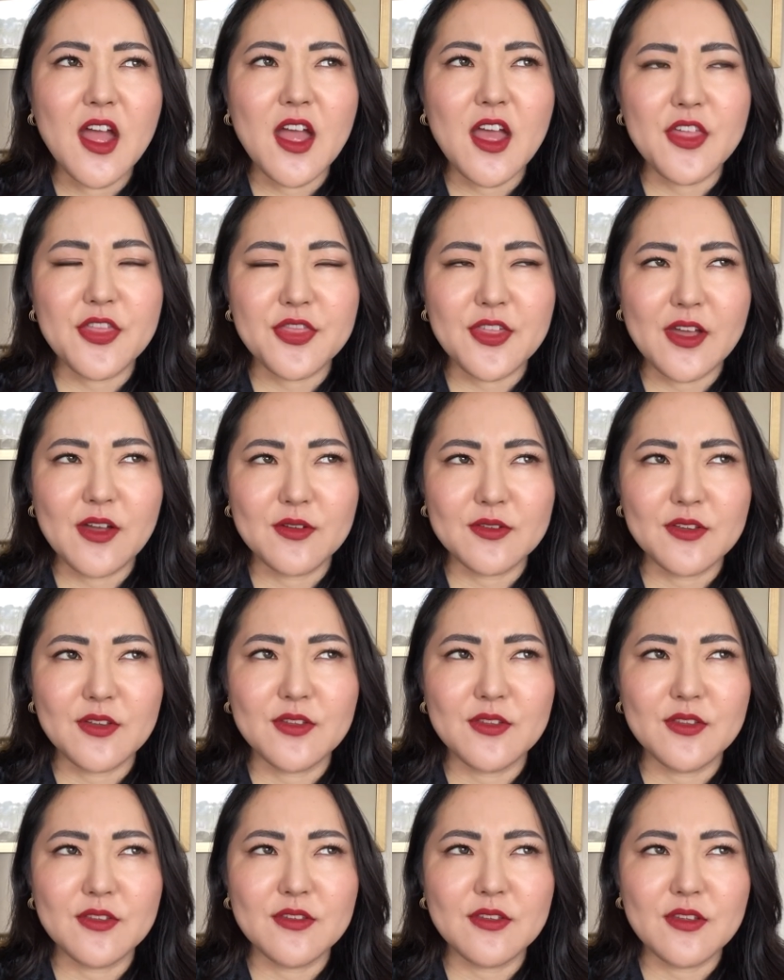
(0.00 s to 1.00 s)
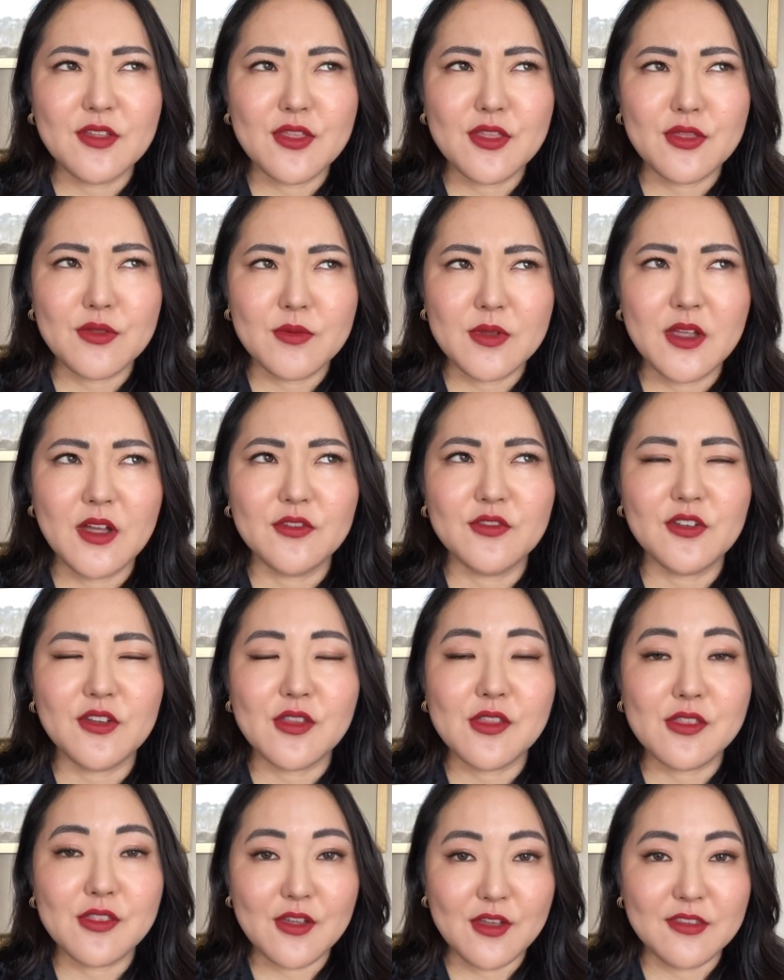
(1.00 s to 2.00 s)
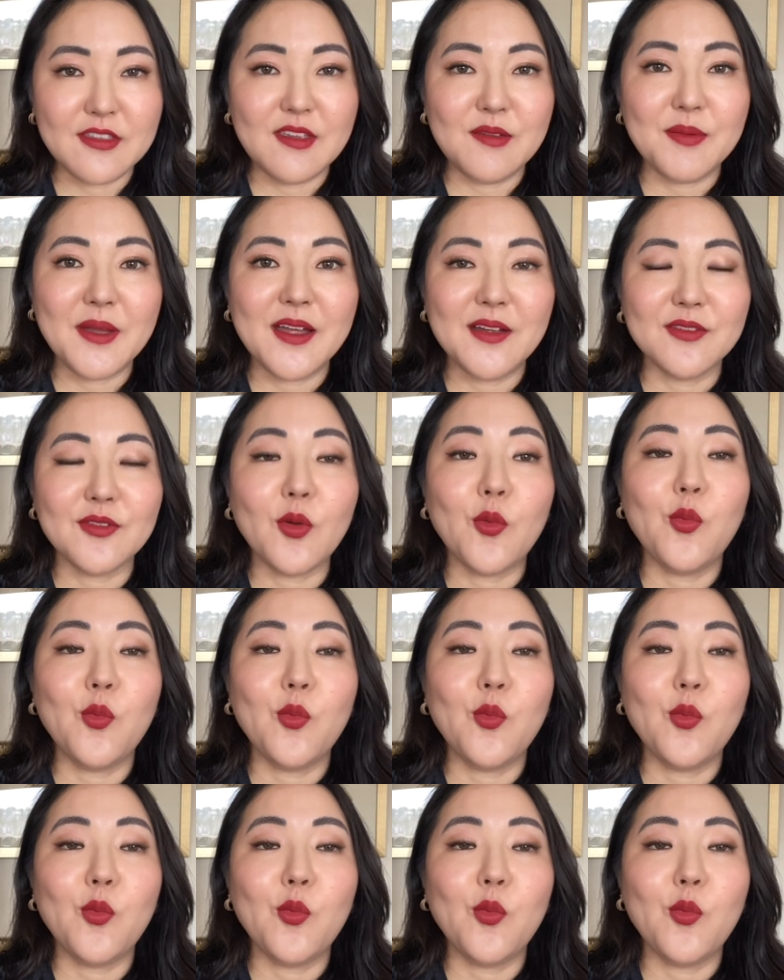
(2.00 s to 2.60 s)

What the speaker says: £1,330.